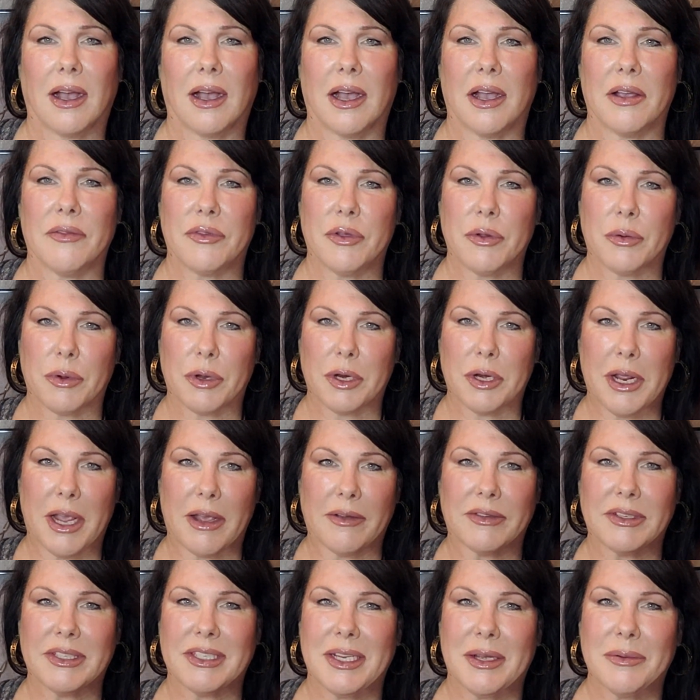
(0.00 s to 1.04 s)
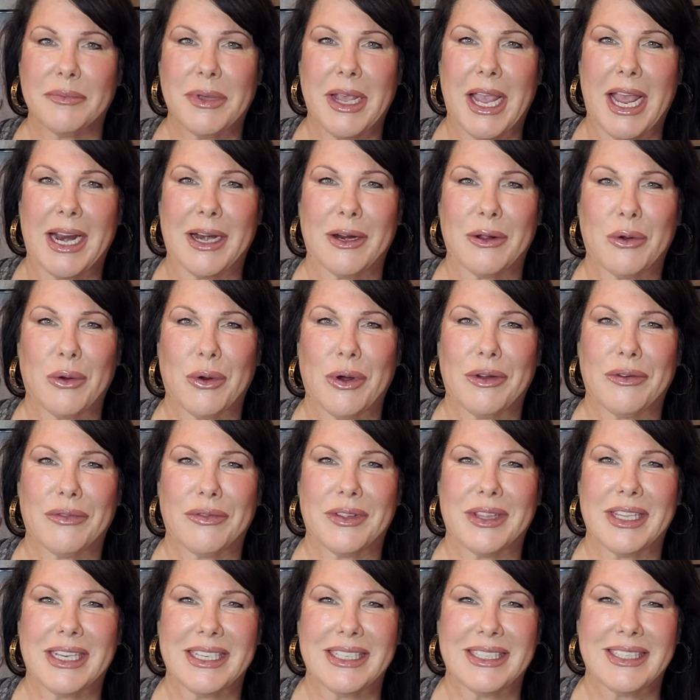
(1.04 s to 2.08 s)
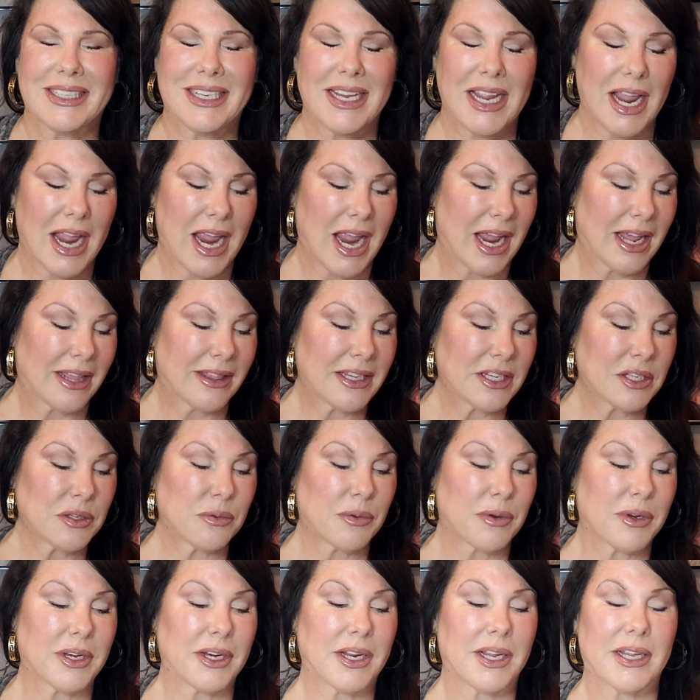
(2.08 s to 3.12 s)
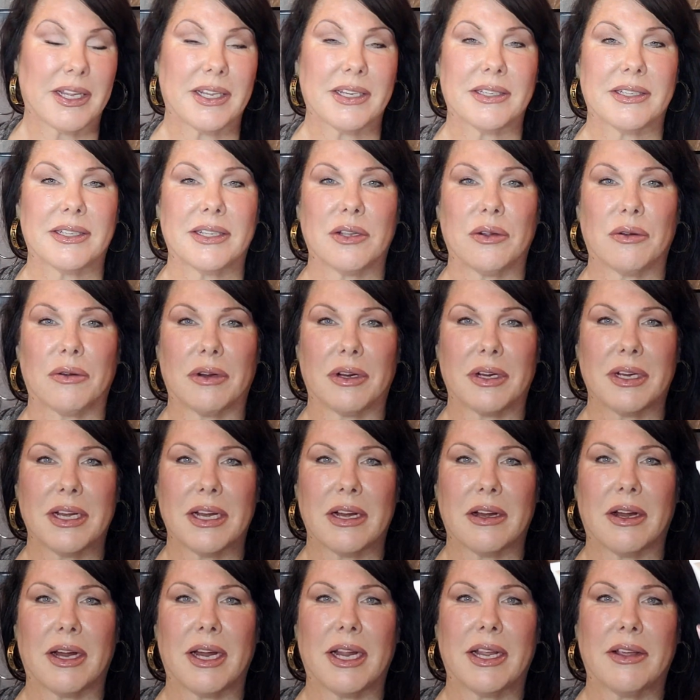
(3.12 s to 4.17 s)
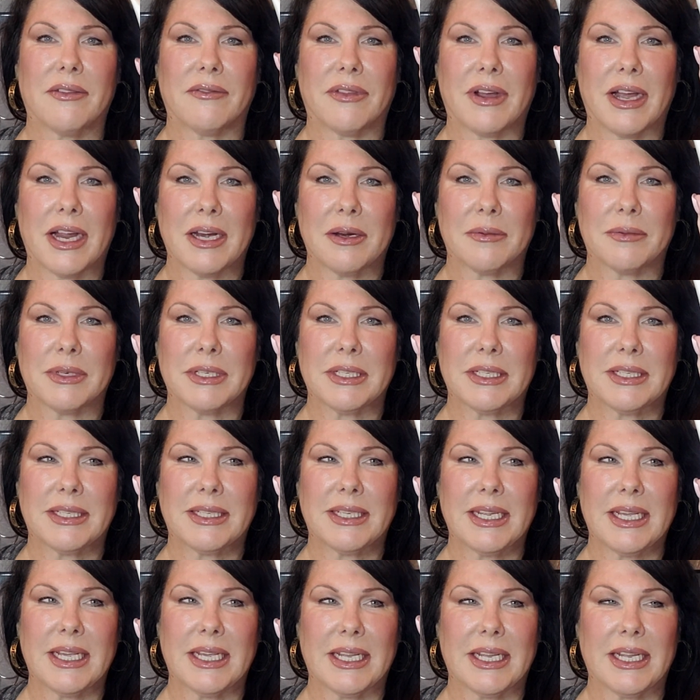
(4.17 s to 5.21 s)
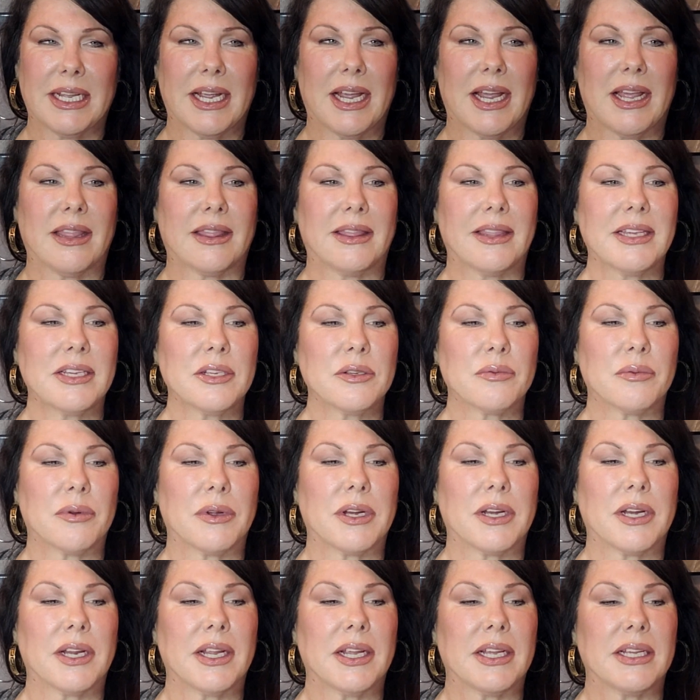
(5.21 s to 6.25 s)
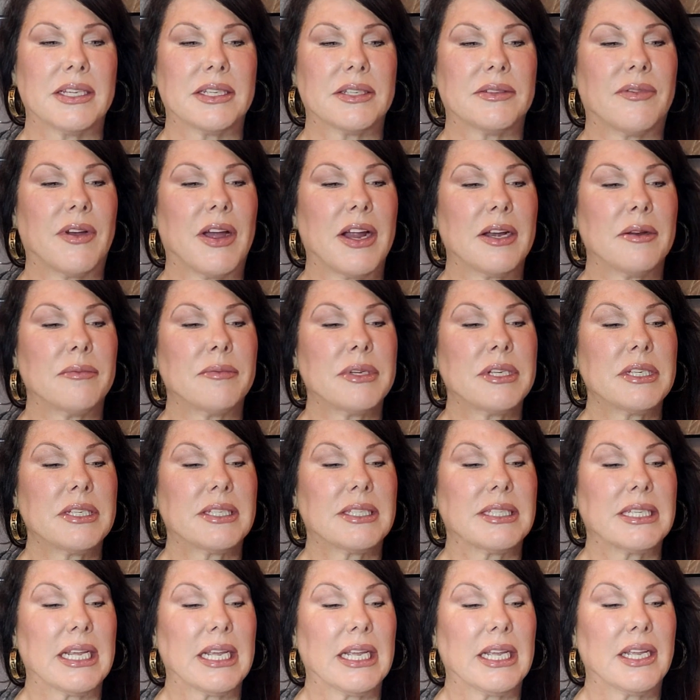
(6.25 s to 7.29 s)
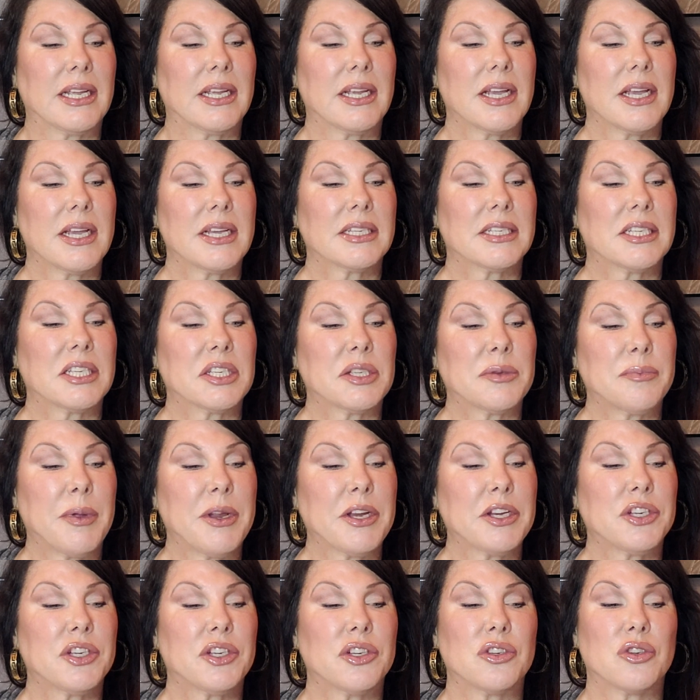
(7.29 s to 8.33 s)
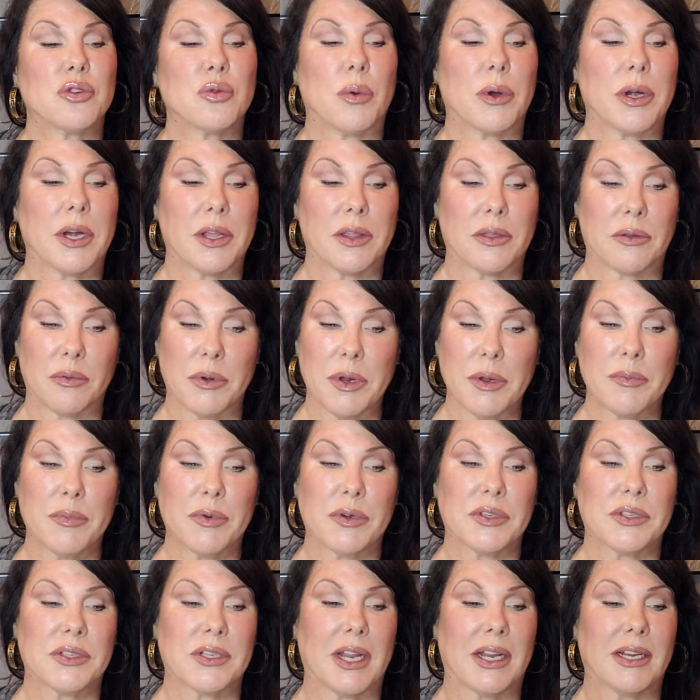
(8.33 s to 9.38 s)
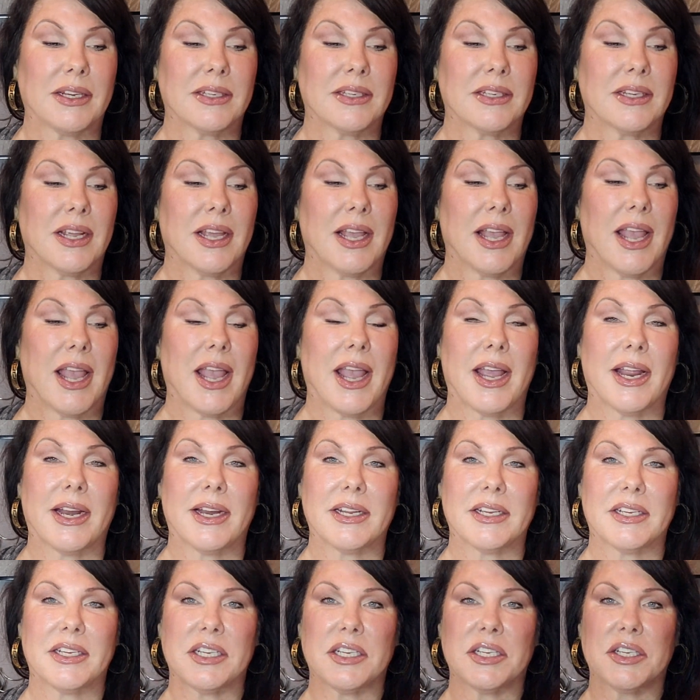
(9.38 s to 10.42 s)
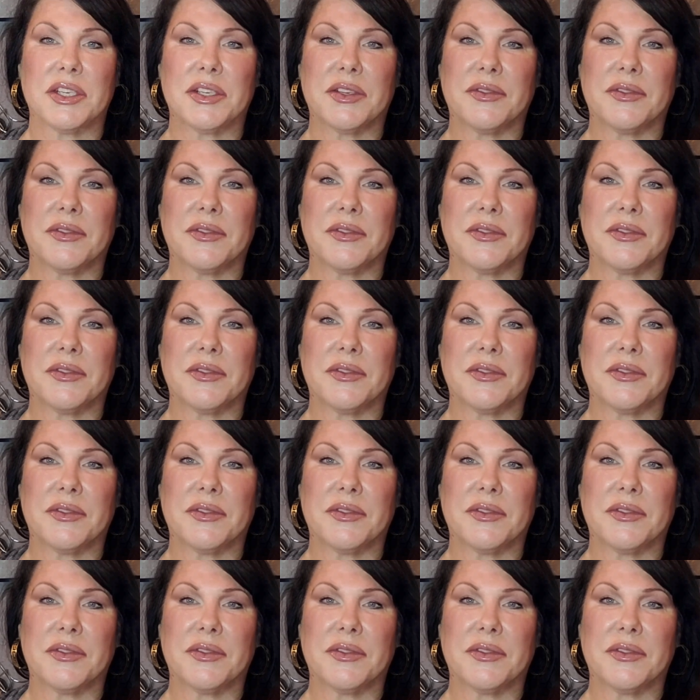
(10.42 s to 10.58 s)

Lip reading: if you were going to have a subcategory for this. And this one is The Ordinary Vitamin C, and this one is vitamin C suspension 23%, and it's in